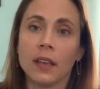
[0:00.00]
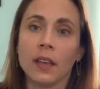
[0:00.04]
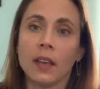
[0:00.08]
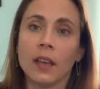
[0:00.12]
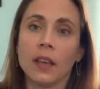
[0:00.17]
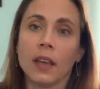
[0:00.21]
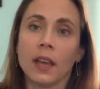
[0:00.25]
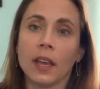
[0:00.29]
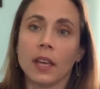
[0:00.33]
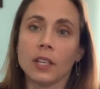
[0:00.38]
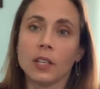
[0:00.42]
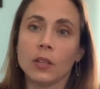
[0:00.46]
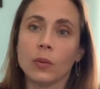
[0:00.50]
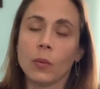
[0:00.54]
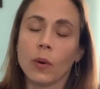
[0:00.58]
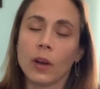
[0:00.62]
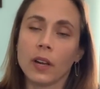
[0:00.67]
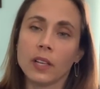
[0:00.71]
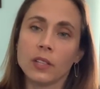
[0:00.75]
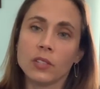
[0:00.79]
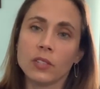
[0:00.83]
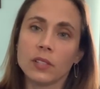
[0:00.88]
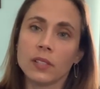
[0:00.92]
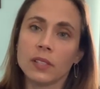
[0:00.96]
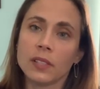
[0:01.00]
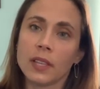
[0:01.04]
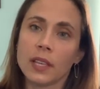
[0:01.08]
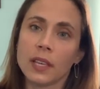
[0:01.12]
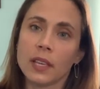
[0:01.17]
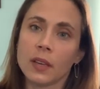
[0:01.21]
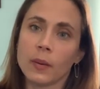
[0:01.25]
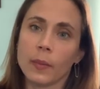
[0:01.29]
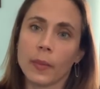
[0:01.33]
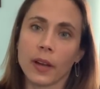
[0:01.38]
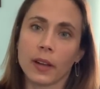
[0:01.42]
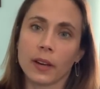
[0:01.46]
And you want to just
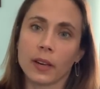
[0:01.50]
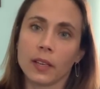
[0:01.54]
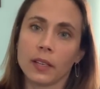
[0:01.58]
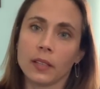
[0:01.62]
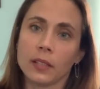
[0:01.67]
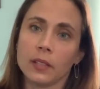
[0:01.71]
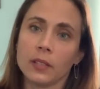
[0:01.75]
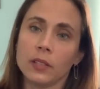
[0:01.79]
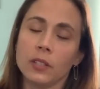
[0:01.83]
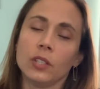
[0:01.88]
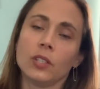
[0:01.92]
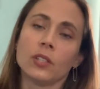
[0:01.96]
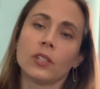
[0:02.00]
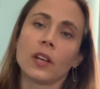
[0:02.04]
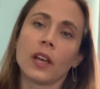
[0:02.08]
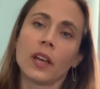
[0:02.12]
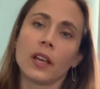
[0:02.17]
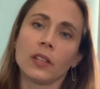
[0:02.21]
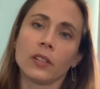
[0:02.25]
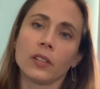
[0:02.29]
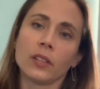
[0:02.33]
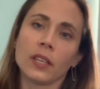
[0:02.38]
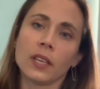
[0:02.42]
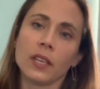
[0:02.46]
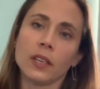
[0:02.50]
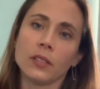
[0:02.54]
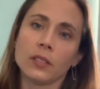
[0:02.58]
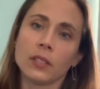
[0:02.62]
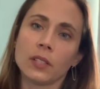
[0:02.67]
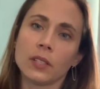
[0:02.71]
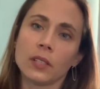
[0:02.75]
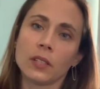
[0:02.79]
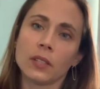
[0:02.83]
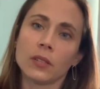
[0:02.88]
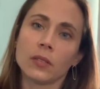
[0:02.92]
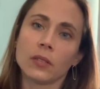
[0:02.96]
think about it. You're not looking
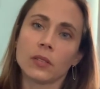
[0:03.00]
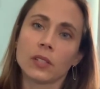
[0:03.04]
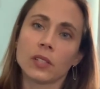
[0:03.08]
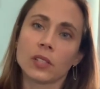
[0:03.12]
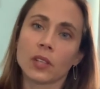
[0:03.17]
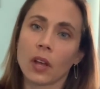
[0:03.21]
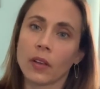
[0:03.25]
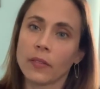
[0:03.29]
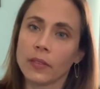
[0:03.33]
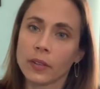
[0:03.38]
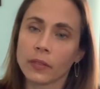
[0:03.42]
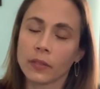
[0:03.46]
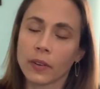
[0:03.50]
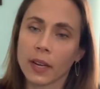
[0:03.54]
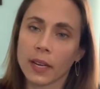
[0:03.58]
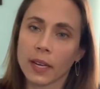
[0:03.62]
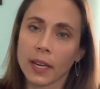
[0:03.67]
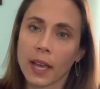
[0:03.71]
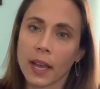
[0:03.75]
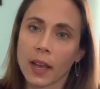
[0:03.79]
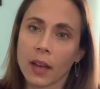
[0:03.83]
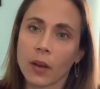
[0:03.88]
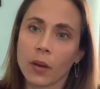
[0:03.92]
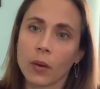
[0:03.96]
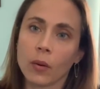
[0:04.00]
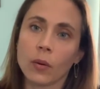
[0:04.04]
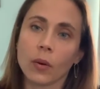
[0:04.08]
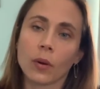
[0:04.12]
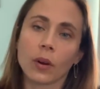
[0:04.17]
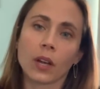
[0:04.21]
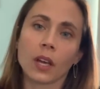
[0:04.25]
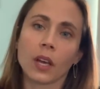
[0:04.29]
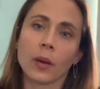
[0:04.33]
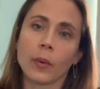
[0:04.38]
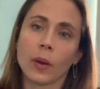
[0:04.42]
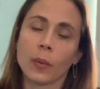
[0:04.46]
to solve it right now
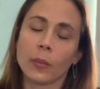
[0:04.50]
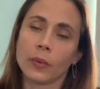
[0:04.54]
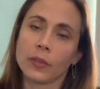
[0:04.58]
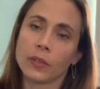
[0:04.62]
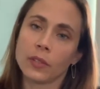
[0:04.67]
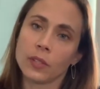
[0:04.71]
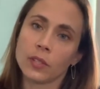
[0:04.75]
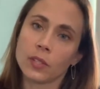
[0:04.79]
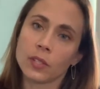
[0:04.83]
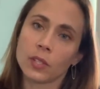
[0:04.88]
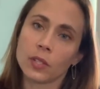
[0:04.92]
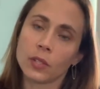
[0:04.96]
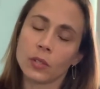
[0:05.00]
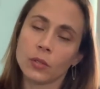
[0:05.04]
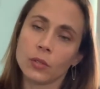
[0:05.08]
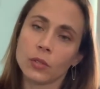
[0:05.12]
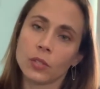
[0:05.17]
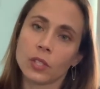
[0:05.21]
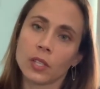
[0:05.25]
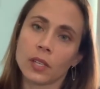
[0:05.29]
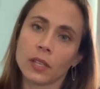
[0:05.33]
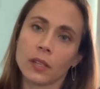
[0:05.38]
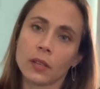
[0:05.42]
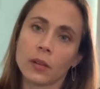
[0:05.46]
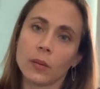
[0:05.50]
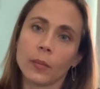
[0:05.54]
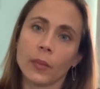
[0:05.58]
or come up with a solution,